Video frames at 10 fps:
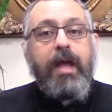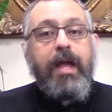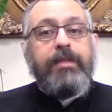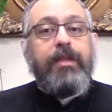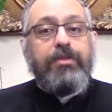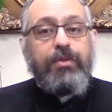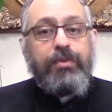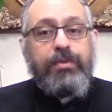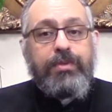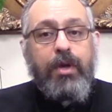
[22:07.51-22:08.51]
And the
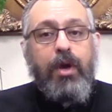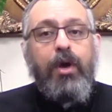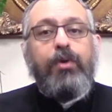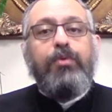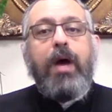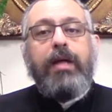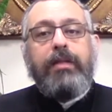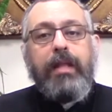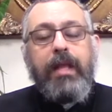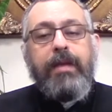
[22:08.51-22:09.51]
Jews, who had
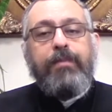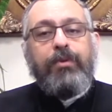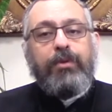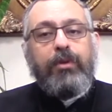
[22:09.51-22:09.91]
labored